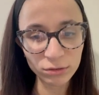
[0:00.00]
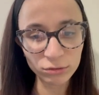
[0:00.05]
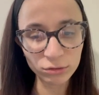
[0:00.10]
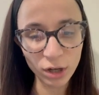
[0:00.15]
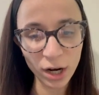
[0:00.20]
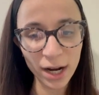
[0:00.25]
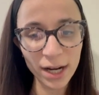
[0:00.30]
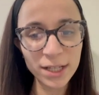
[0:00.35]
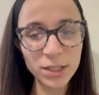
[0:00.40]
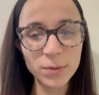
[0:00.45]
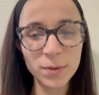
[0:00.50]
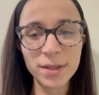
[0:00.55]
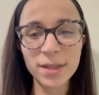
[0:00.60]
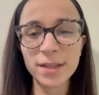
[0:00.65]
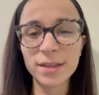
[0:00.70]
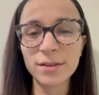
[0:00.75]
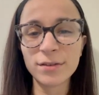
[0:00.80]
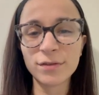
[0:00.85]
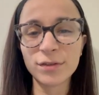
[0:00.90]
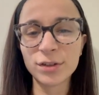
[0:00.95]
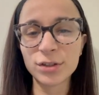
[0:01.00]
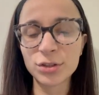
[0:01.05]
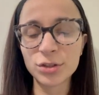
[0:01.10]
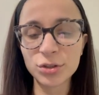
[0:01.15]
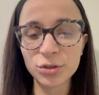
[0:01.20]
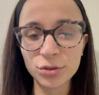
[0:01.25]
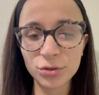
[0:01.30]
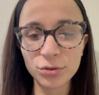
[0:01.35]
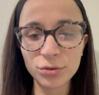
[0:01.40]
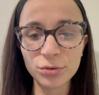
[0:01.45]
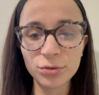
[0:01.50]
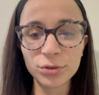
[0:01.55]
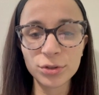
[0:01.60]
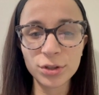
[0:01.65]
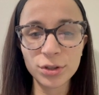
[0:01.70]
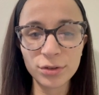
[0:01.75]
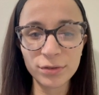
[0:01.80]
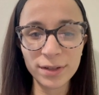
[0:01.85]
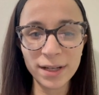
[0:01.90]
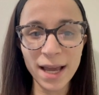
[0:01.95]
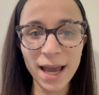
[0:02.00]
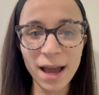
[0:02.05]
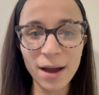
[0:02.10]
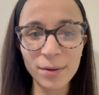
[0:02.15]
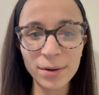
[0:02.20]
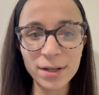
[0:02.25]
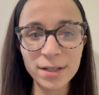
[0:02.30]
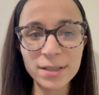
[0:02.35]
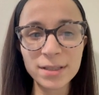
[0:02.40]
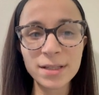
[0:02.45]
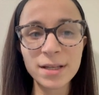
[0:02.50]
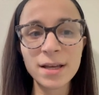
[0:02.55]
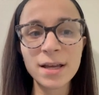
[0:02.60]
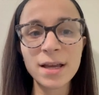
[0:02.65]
rise within the first 2 to 3 hours.